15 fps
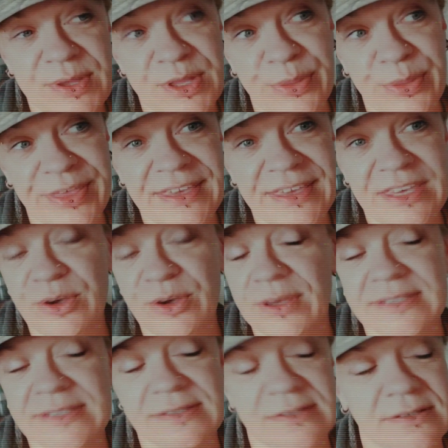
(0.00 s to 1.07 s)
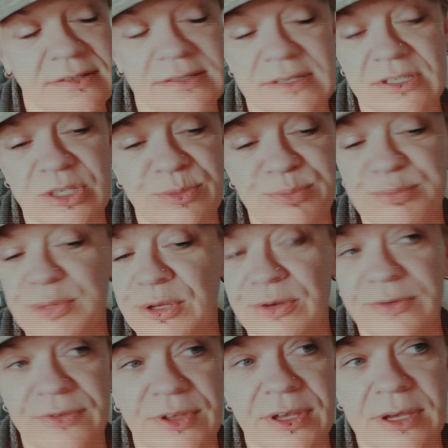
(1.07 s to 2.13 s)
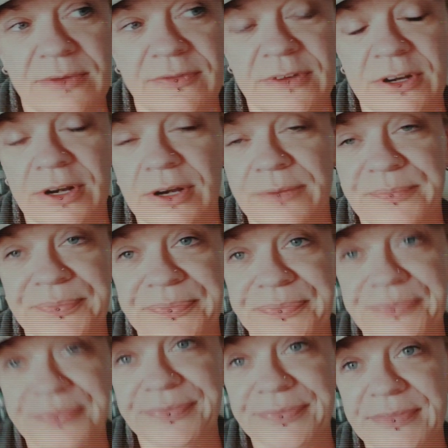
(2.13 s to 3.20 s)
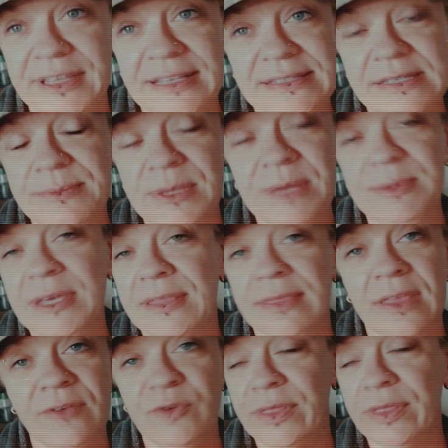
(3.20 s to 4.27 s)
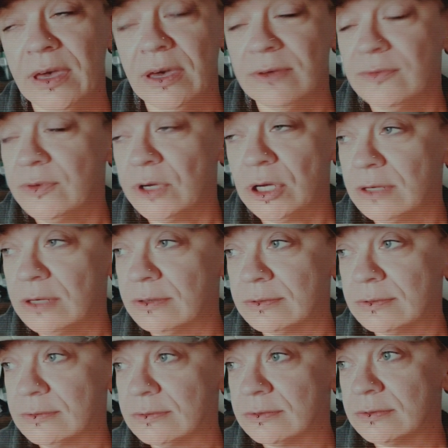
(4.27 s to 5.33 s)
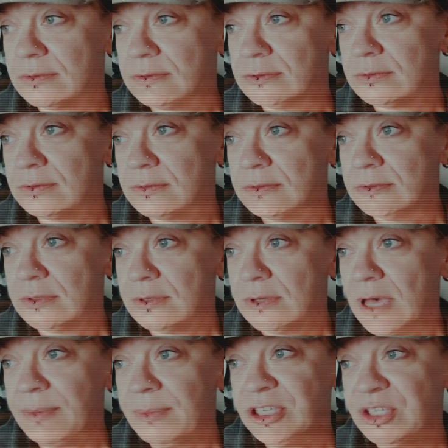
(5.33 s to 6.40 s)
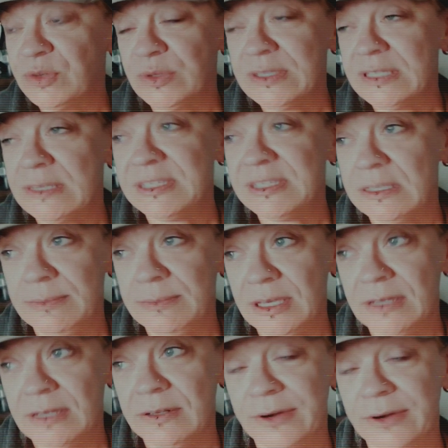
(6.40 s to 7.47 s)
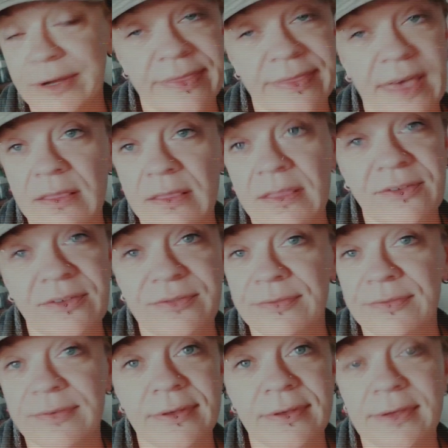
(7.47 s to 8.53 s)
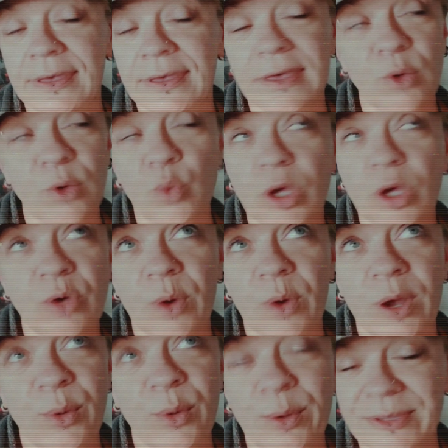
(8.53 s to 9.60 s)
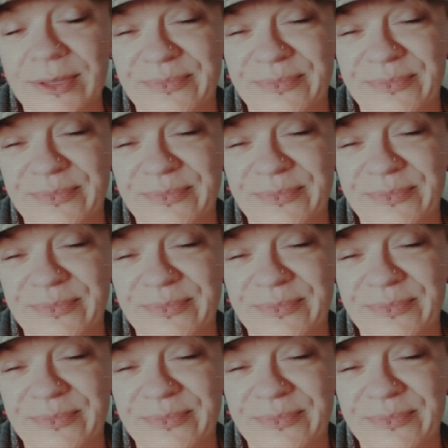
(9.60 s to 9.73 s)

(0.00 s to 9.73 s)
No, thank you. It's still such a beautiful comforter. Can somebody be in love with a comforter? I bet you once I'm sleeping under it, that love will grow.